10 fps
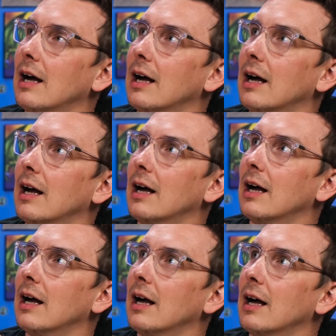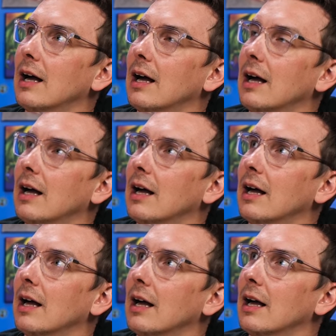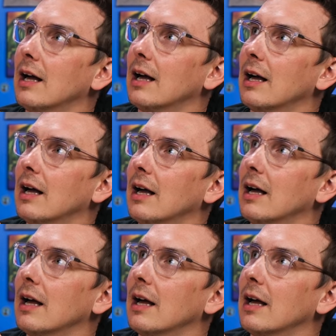(silent)